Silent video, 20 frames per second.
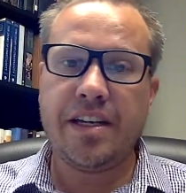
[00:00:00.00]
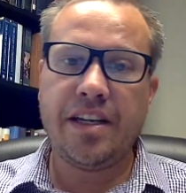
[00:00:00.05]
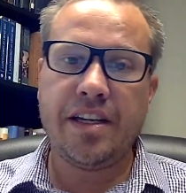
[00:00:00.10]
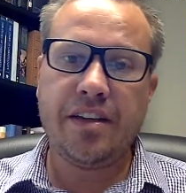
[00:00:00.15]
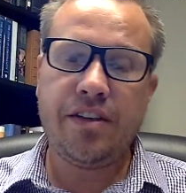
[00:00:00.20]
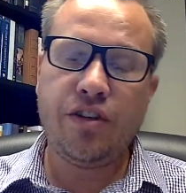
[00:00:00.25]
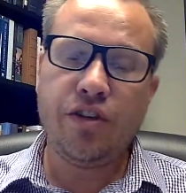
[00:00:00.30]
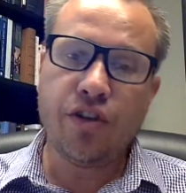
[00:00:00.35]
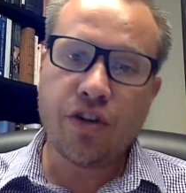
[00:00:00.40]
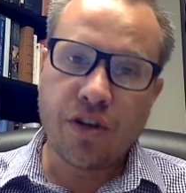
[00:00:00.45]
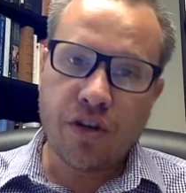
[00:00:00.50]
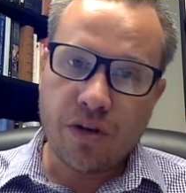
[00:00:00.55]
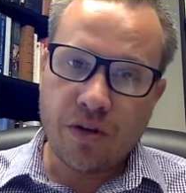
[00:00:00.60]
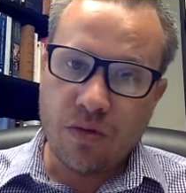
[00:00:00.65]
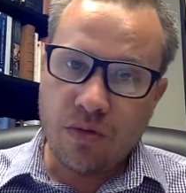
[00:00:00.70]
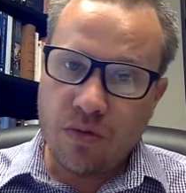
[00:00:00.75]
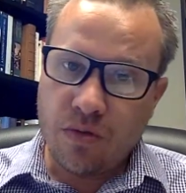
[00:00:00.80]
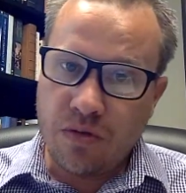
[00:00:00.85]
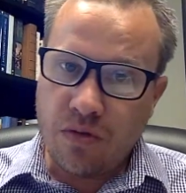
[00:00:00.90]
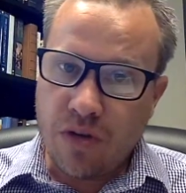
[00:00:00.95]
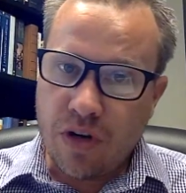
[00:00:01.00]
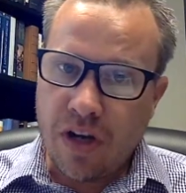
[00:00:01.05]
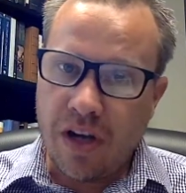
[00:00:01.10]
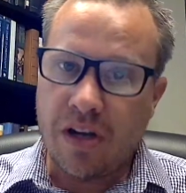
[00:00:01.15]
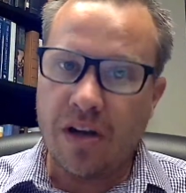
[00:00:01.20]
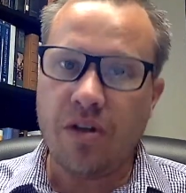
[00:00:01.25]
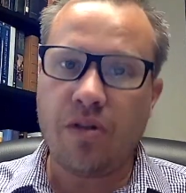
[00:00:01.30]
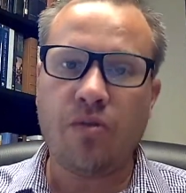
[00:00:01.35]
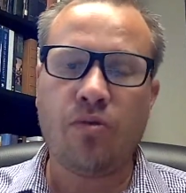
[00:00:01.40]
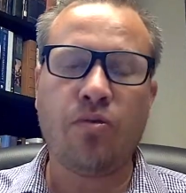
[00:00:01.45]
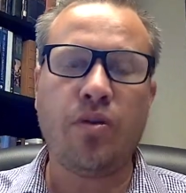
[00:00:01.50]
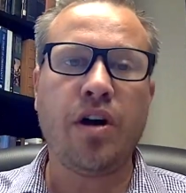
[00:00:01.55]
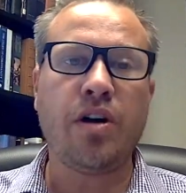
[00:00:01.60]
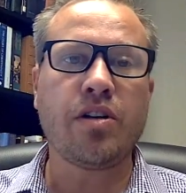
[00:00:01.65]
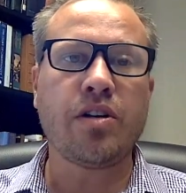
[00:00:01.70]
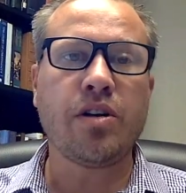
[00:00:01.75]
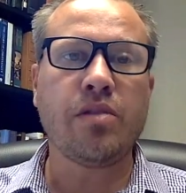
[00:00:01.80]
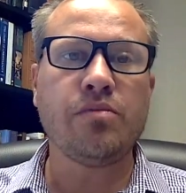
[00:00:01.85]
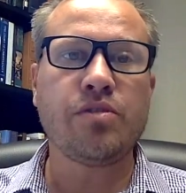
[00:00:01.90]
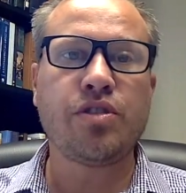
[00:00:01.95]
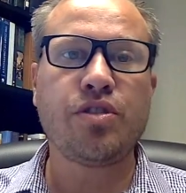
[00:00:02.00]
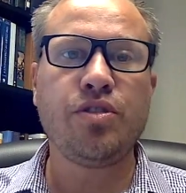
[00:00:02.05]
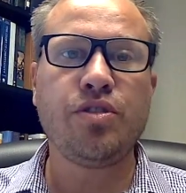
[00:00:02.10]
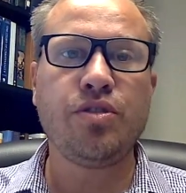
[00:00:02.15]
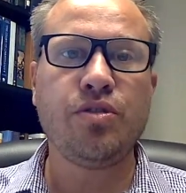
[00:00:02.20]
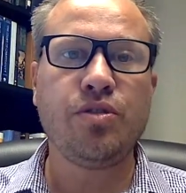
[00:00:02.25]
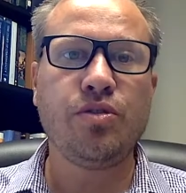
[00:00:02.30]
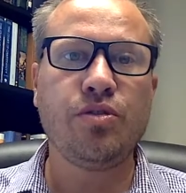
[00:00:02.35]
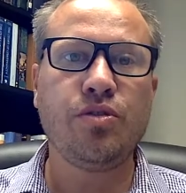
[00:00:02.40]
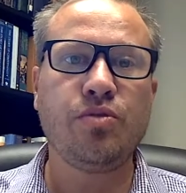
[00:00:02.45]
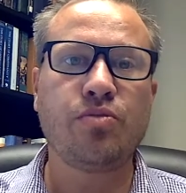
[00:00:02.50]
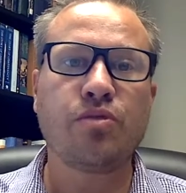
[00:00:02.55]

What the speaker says: you're welcome to